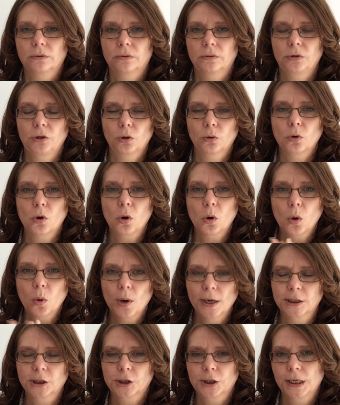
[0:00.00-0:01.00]
You're not
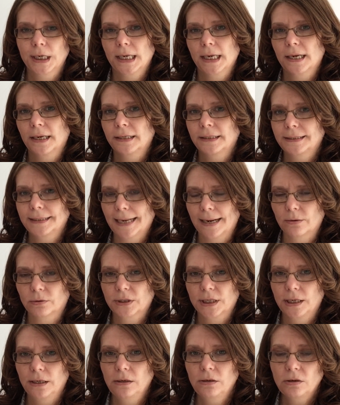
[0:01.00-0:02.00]
questioning and
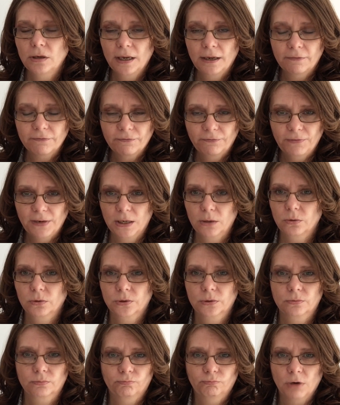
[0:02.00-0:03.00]
doubting. It
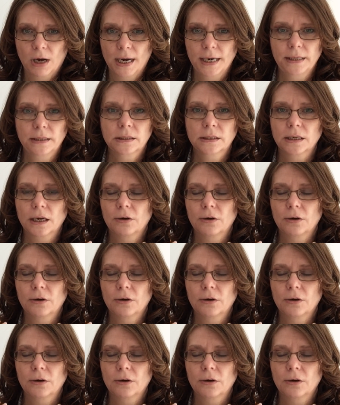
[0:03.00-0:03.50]
feels right.